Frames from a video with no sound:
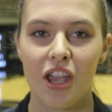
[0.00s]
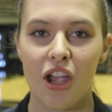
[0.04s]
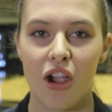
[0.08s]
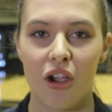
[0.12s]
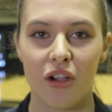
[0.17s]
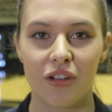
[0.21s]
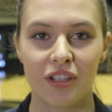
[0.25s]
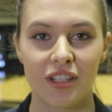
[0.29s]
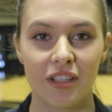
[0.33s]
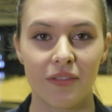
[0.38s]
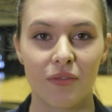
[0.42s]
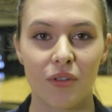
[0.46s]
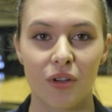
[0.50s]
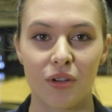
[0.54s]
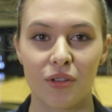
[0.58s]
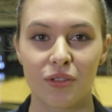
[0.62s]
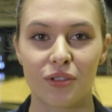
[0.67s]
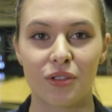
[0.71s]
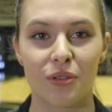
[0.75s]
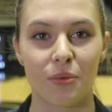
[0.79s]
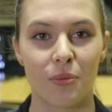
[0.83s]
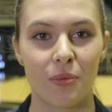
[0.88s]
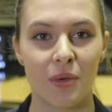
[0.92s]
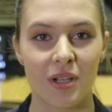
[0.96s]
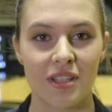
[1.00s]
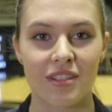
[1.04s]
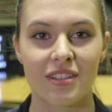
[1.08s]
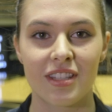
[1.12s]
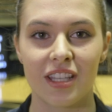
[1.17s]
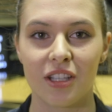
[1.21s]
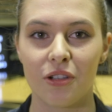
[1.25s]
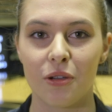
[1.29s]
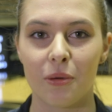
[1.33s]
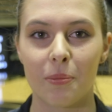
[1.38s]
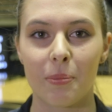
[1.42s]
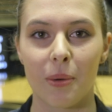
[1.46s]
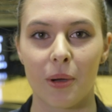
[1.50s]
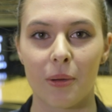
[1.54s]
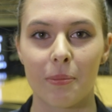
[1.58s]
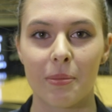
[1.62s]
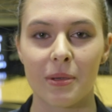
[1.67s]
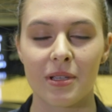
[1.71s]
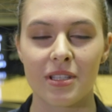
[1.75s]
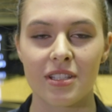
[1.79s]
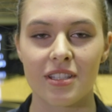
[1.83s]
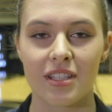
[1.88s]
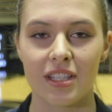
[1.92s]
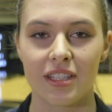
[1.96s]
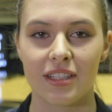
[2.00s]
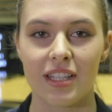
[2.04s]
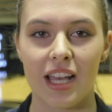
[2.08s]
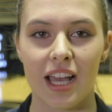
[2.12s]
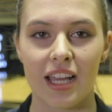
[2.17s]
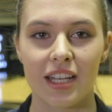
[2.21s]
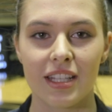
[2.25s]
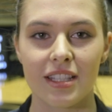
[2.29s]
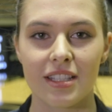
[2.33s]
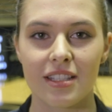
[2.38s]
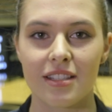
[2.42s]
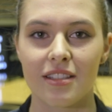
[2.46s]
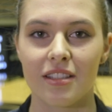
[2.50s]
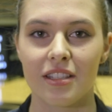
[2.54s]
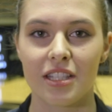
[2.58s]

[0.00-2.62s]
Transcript: are devoted to one single purpose and that is